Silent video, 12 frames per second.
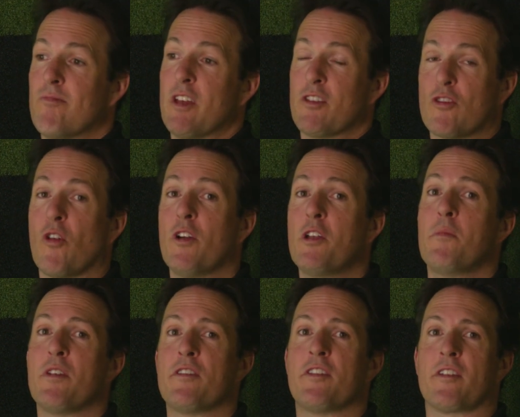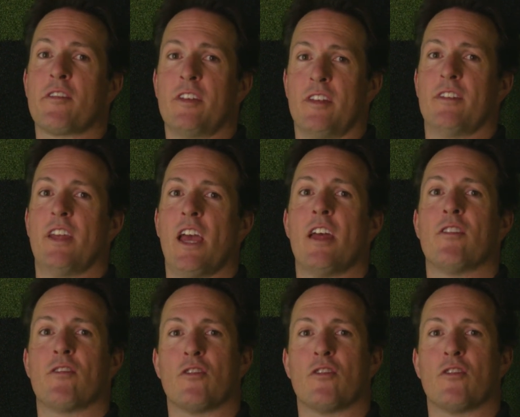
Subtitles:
is going to be 16:10,